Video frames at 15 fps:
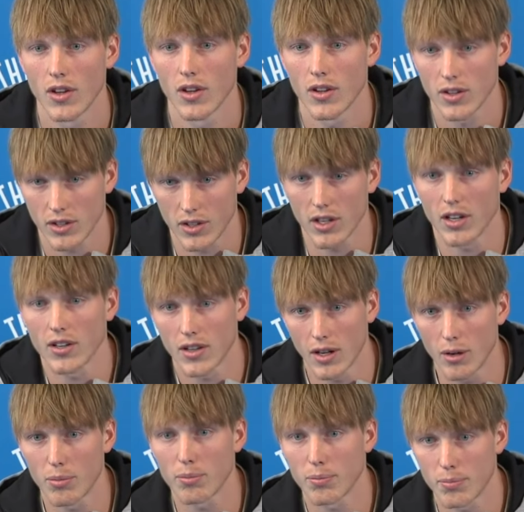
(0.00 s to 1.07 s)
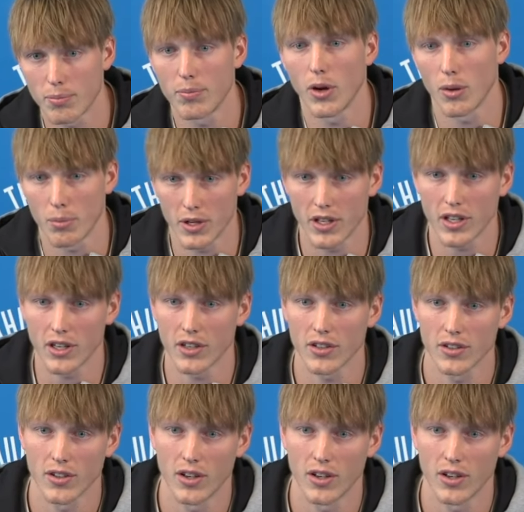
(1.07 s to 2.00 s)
to be like? Yeah, I'll I'll be here.